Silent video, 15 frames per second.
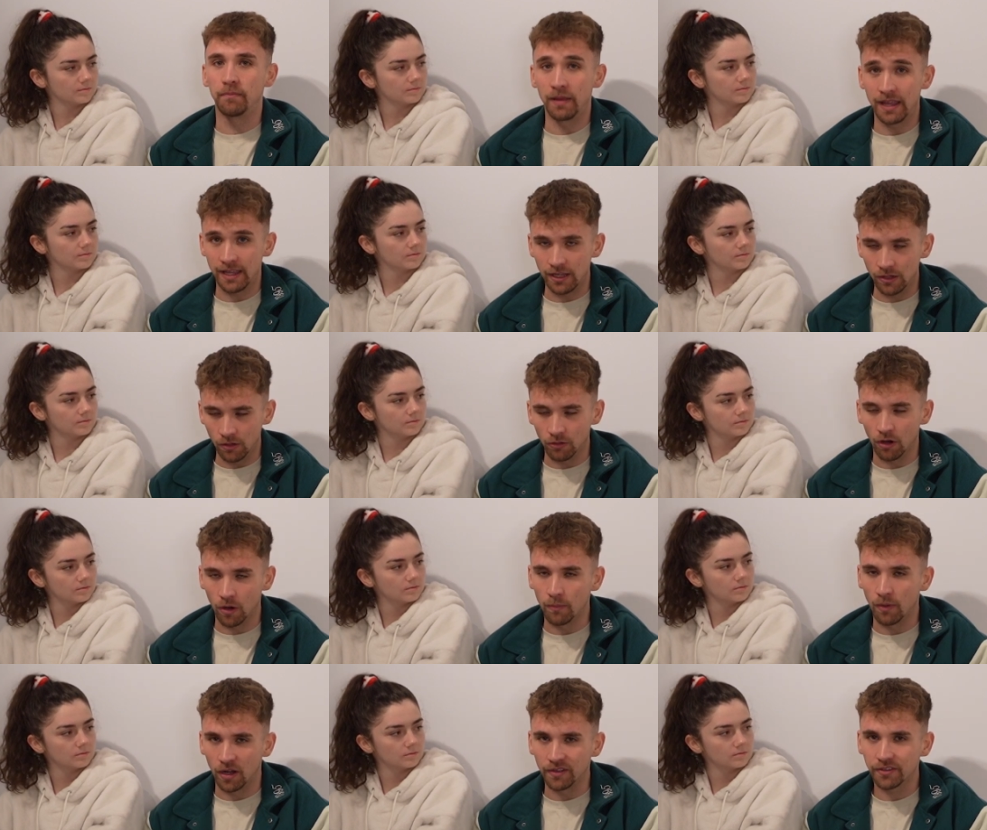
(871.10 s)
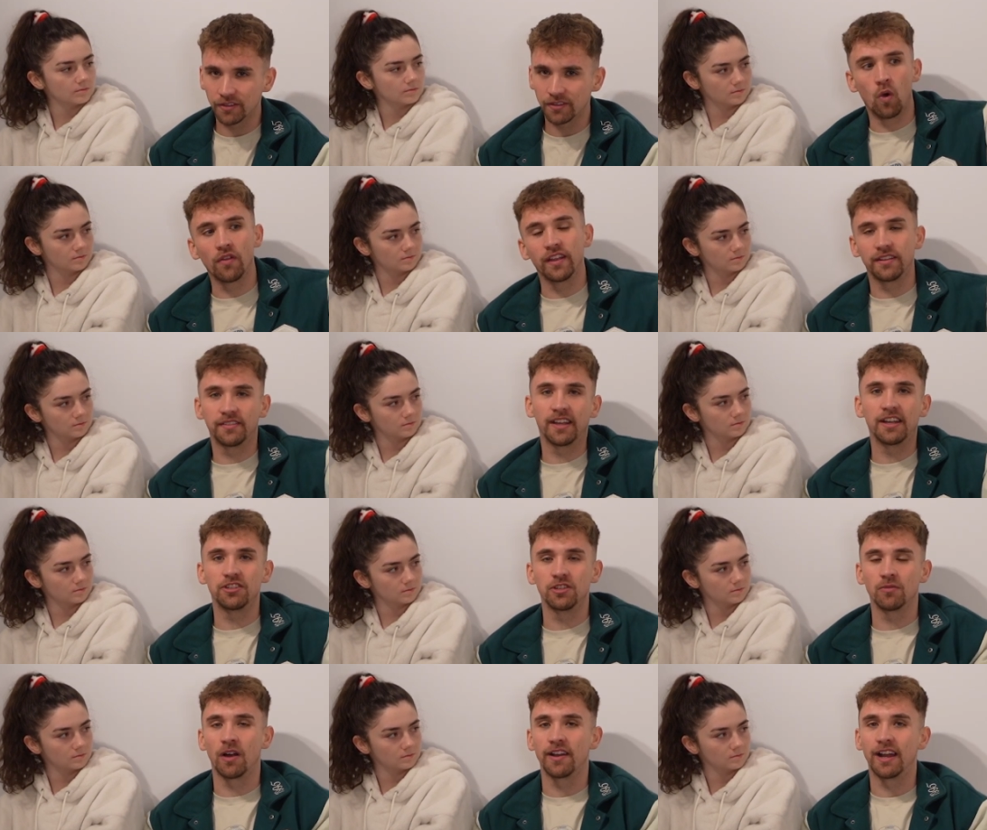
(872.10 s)
Speaker 1: be your own boss. What they'd say
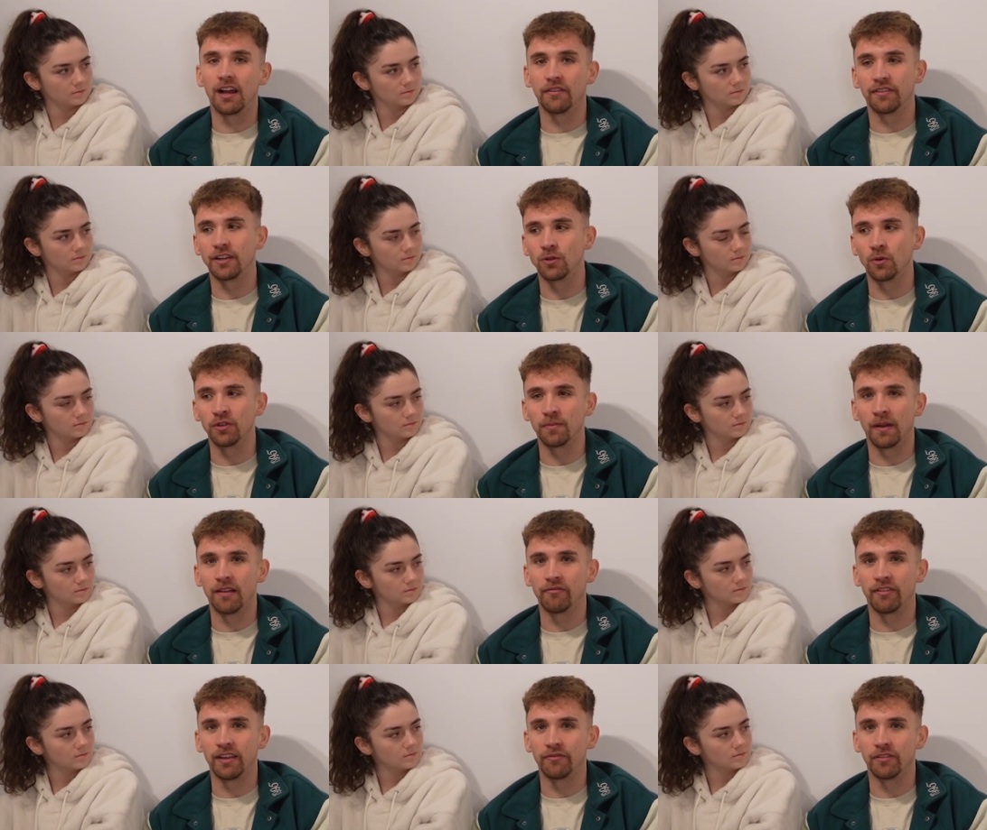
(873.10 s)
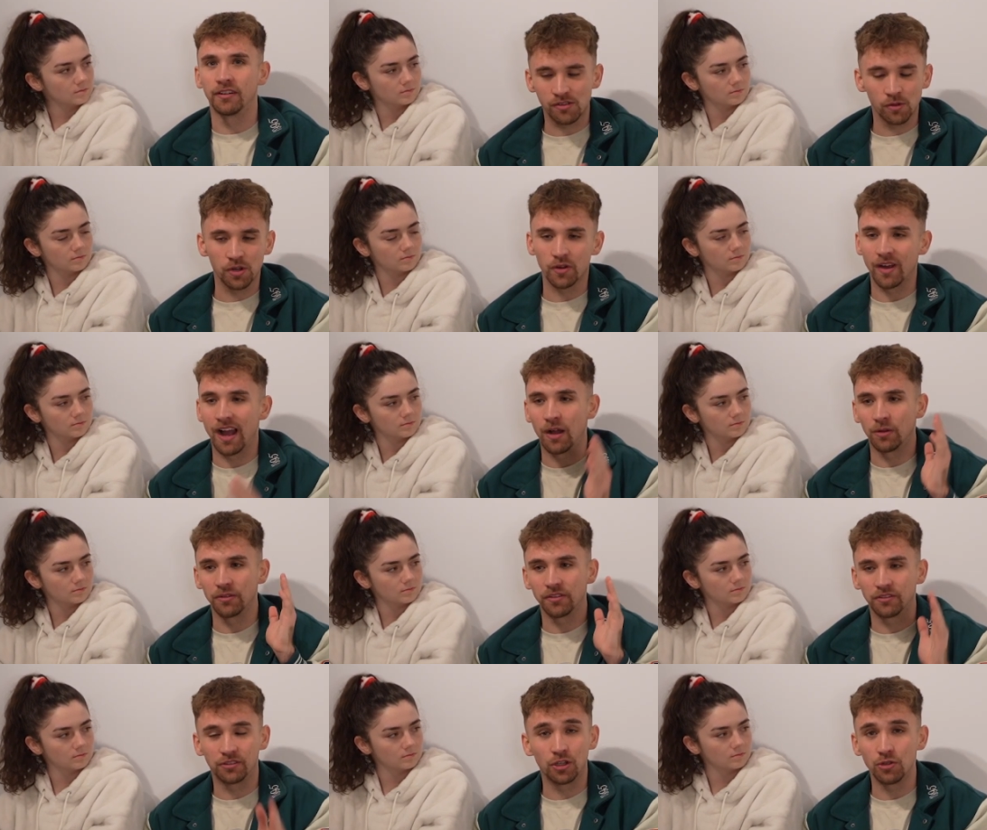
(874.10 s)
to you right now if they caught you playing FIFA. Sort your
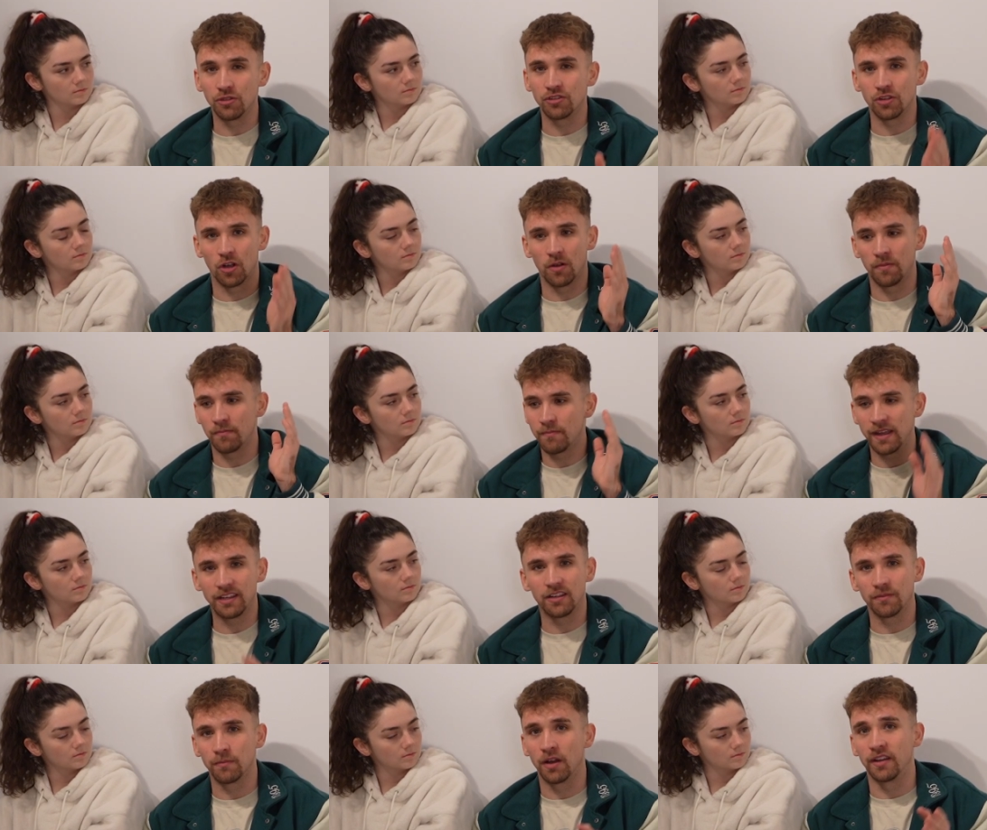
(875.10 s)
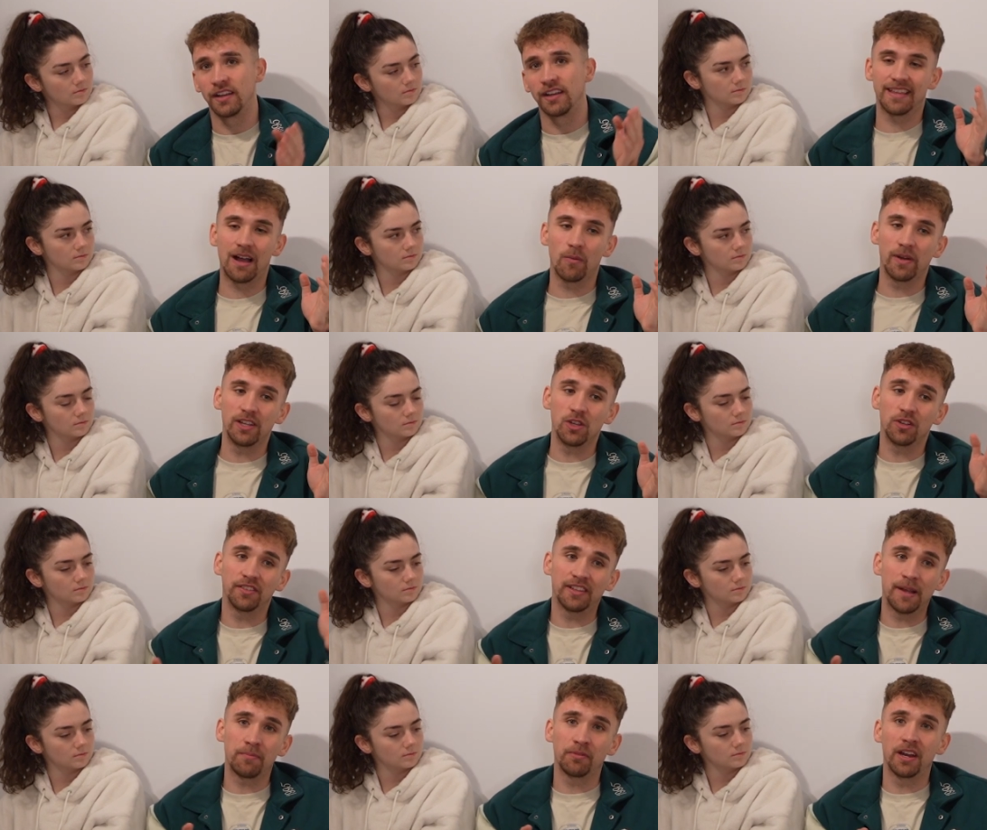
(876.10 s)
hours, do your job, make your money. That way you
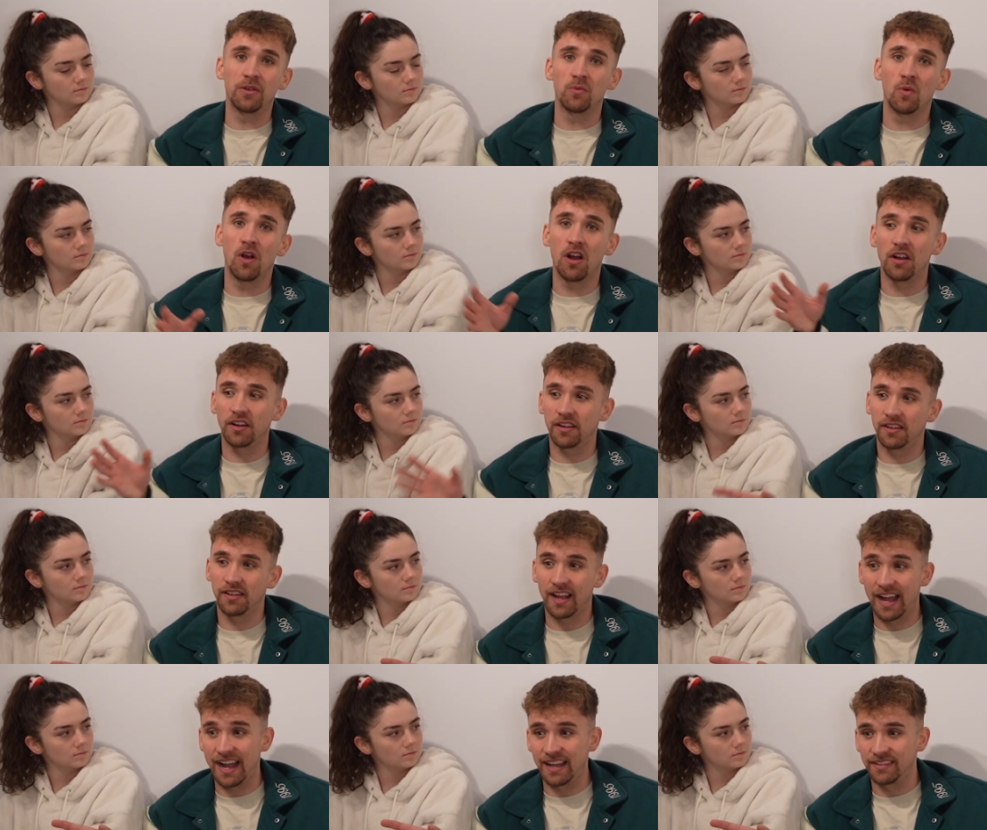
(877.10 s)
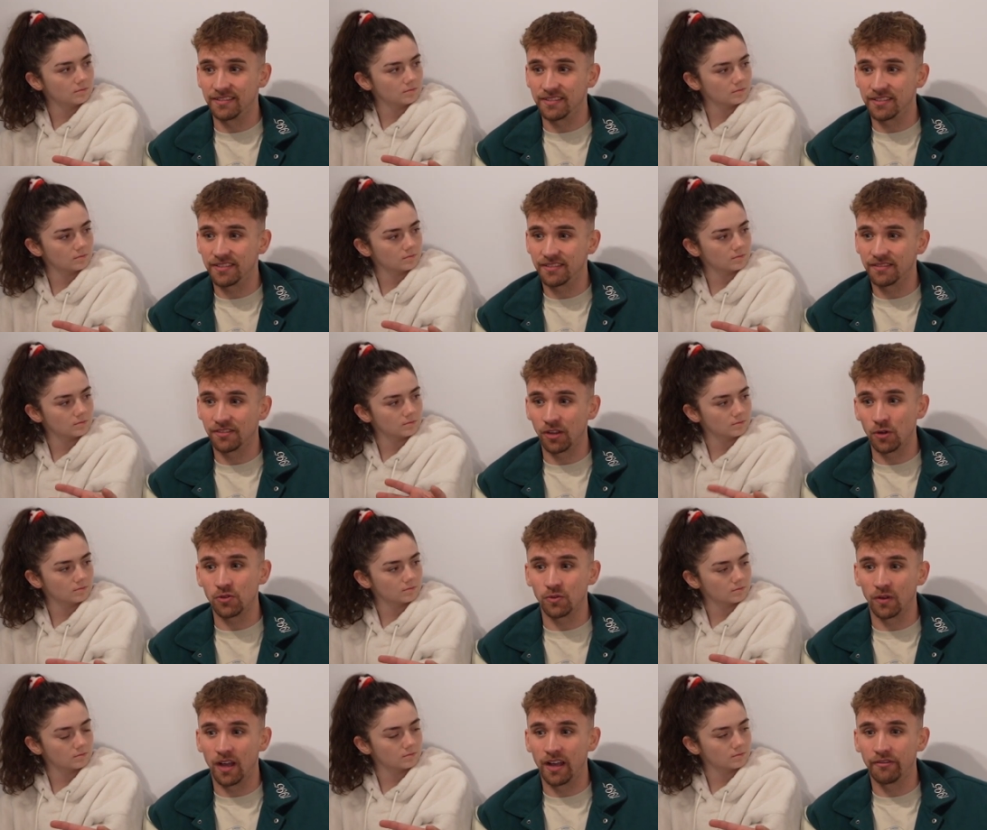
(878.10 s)
can separate work and
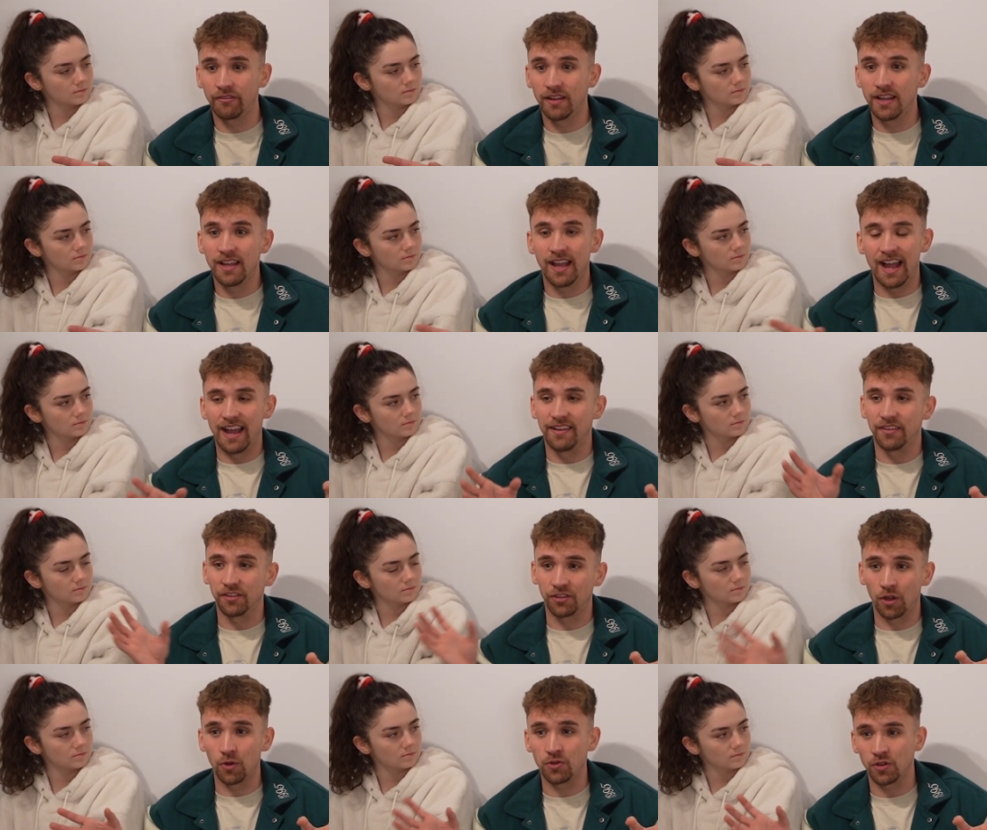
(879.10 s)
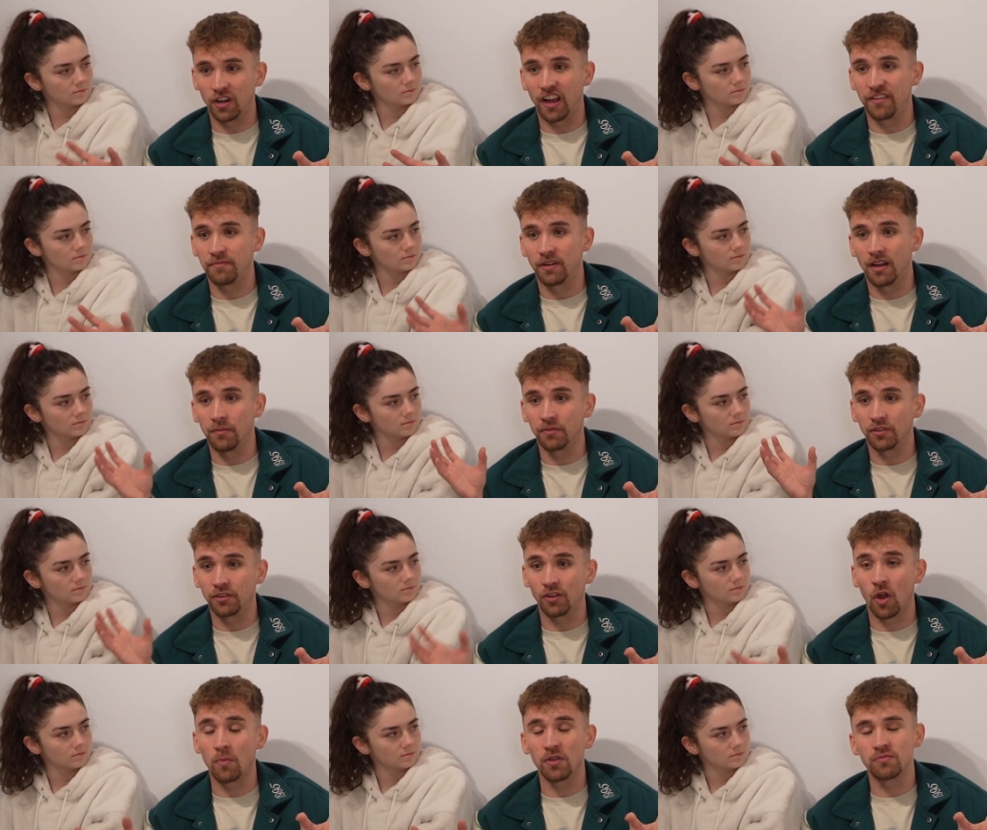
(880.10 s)
social life and the social life becomes
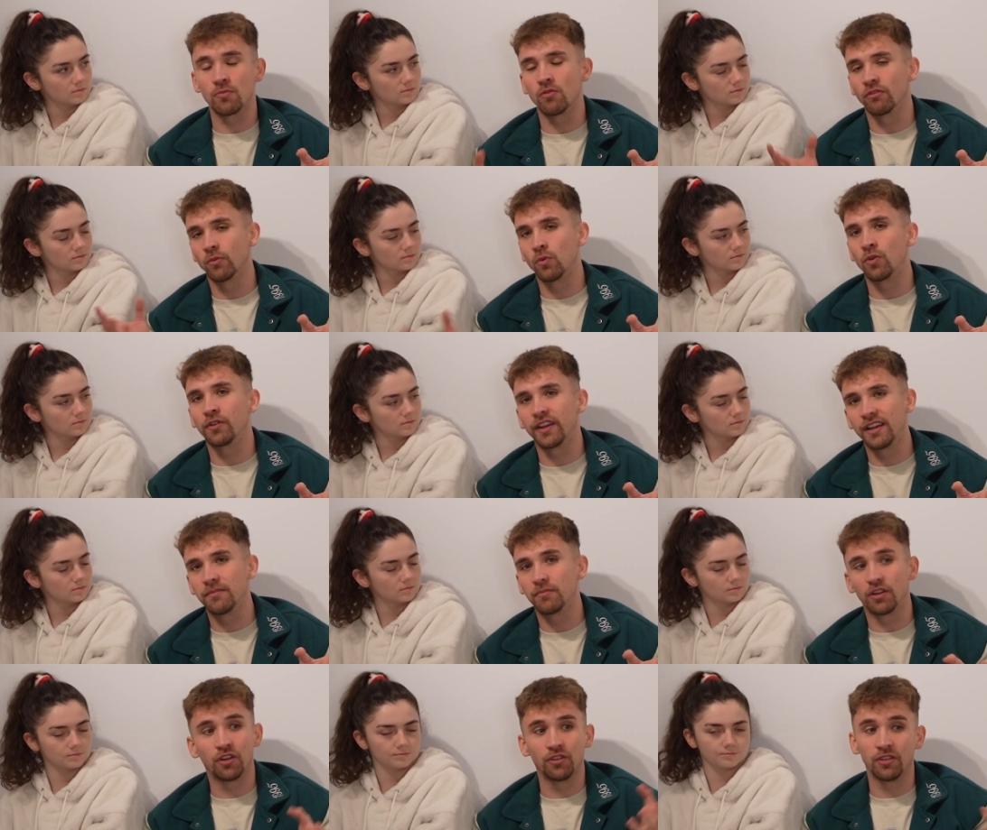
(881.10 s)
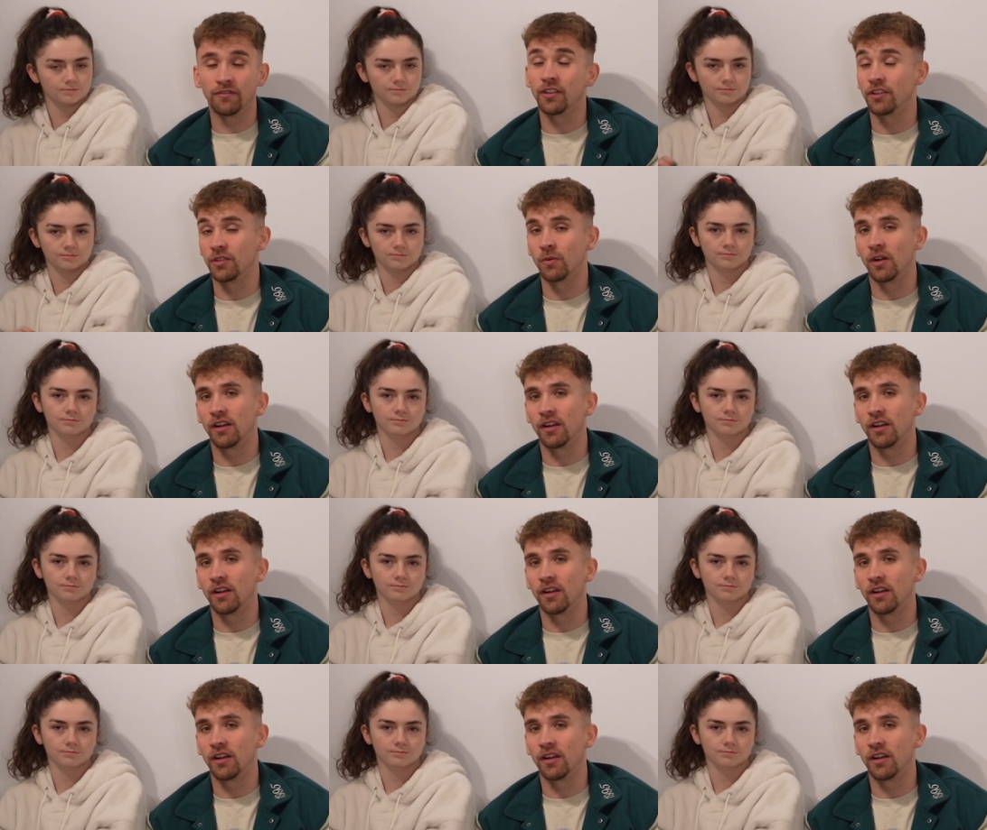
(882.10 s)
so much more rewarding because you've done your